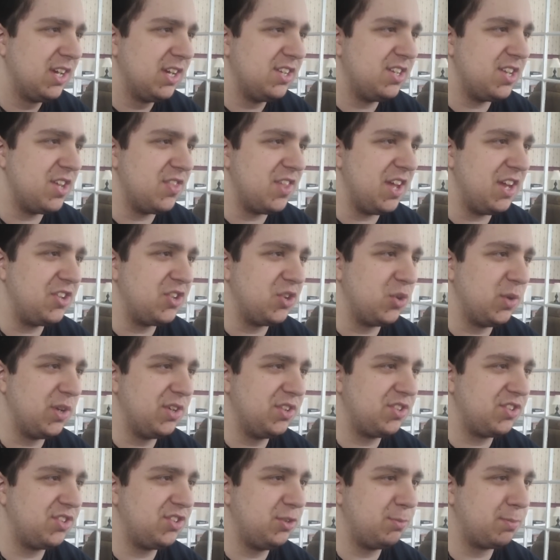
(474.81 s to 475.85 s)
Did they do
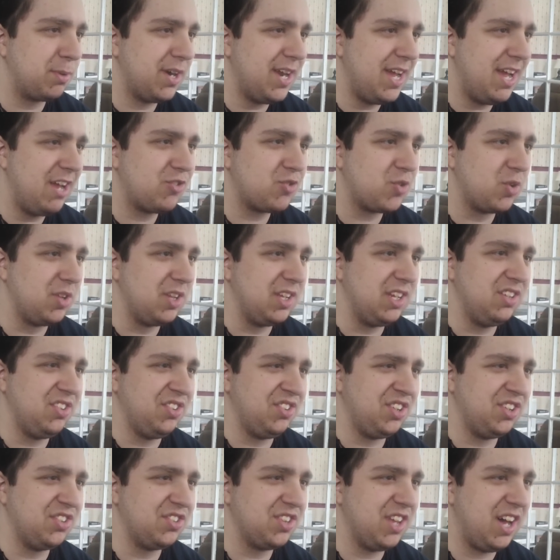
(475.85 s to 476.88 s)
it supernaturally,
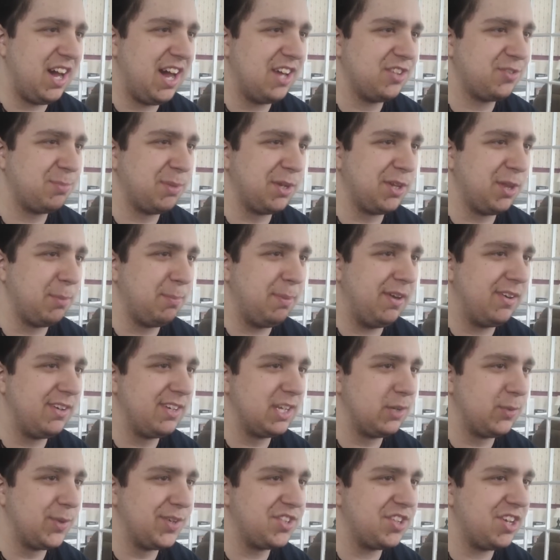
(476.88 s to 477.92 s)
since the hospital
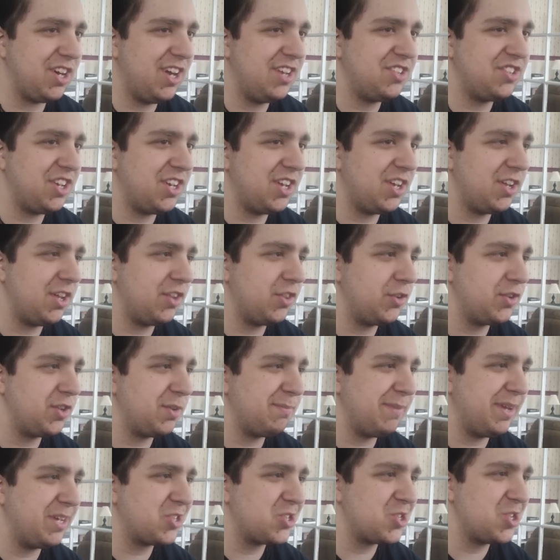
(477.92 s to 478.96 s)
apparently resides in another
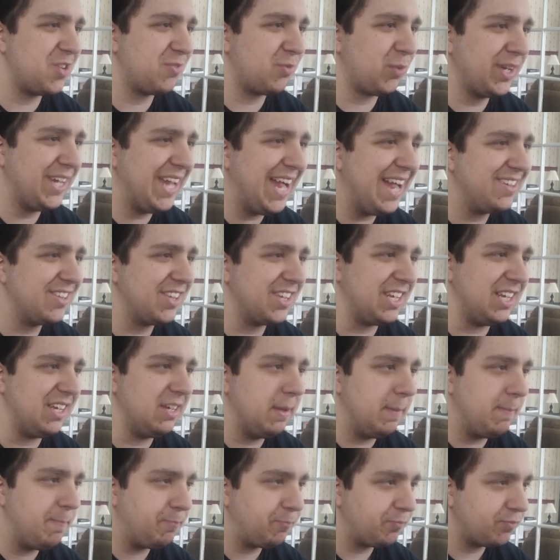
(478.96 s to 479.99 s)
dimension of
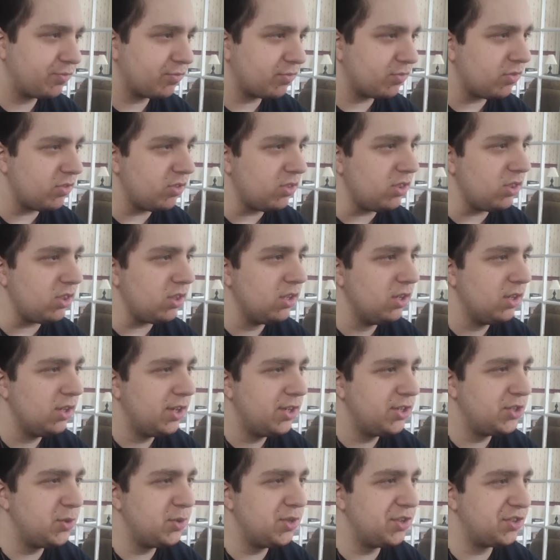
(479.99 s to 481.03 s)
reality?
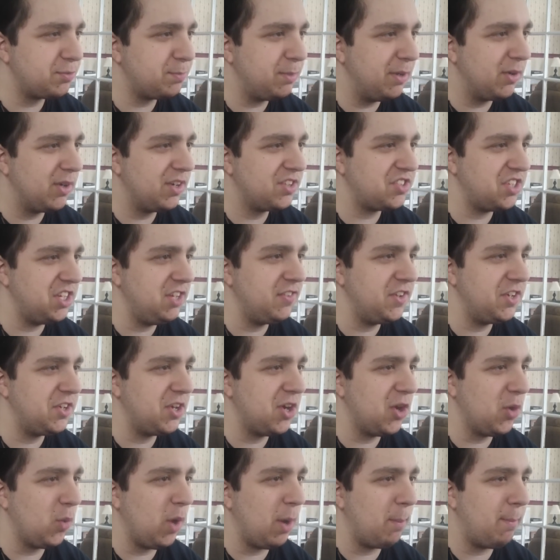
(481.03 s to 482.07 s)
Do the spirits even
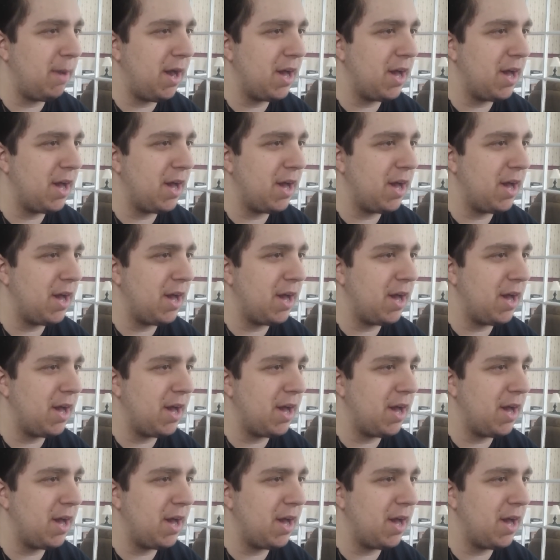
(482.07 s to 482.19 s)
know what